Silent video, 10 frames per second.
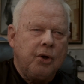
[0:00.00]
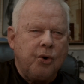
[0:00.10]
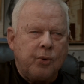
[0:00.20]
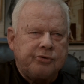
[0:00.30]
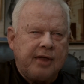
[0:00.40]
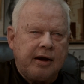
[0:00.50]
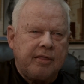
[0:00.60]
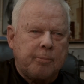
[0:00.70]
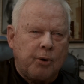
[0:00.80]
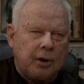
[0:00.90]
who was head of
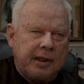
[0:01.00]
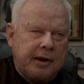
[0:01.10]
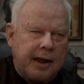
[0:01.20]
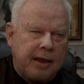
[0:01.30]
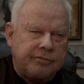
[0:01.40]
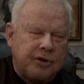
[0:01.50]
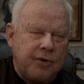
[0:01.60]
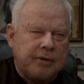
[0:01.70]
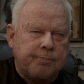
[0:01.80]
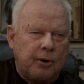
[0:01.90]
the Berlin desk,
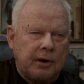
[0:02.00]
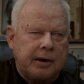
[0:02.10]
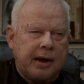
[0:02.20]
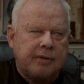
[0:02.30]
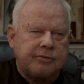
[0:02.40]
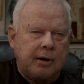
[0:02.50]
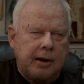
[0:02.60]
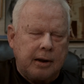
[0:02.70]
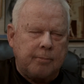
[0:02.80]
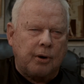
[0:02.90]
U.S. Berlin desk
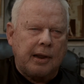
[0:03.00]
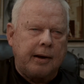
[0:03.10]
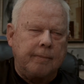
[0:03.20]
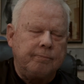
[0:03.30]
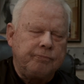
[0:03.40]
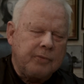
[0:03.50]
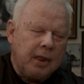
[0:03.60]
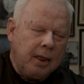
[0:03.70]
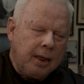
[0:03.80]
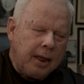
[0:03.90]
in Berlin.
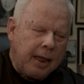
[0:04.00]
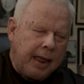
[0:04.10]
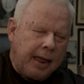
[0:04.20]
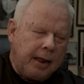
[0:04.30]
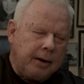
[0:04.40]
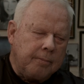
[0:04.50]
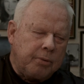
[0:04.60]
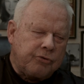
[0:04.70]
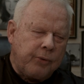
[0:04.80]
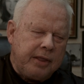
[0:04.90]
And
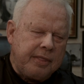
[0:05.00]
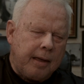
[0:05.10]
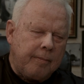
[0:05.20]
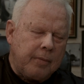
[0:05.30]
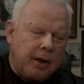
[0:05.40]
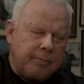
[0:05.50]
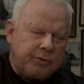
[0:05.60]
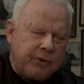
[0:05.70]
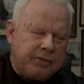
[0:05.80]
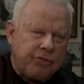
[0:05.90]
between them,
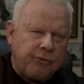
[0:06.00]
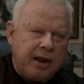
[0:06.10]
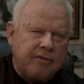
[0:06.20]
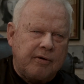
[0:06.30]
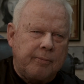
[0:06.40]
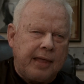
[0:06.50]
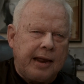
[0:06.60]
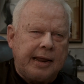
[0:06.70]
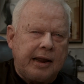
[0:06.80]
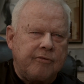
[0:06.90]
between the three of them,
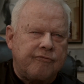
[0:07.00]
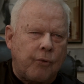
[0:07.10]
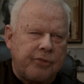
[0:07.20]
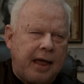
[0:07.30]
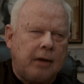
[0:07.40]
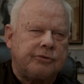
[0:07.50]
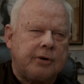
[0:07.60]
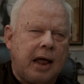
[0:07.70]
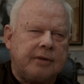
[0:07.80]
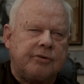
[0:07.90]
they led in 4,000
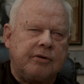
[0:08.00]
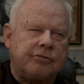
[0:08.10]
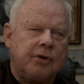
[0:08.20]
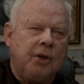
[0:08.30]
Nazis